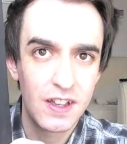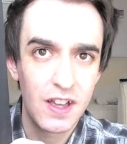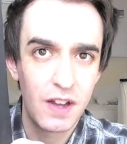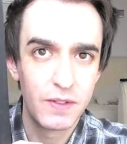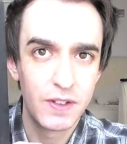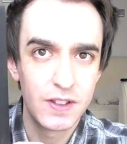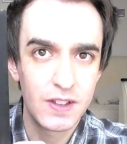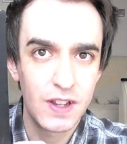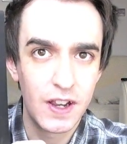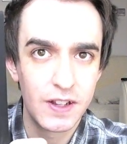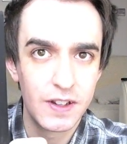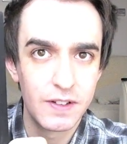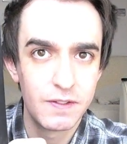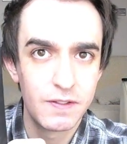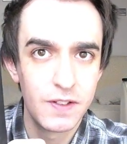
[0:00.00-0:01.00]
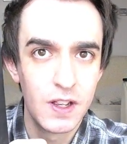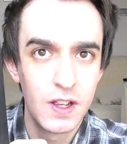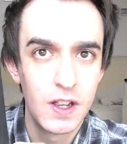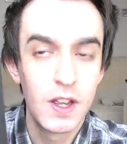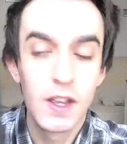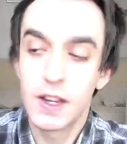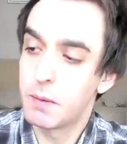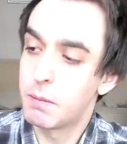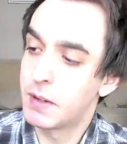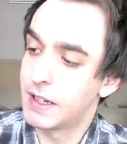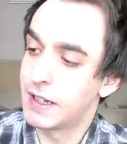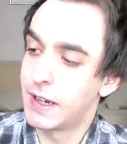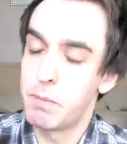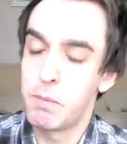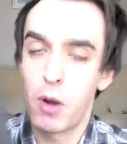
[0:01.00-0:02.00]
cover's kind of
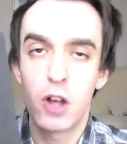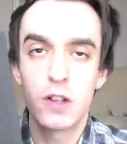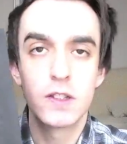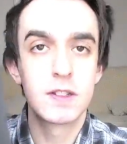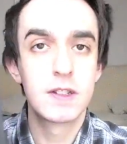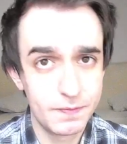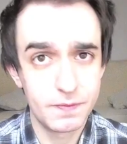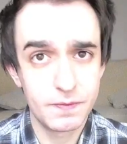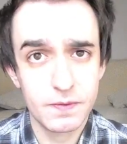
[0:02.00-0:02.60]
completely embossed.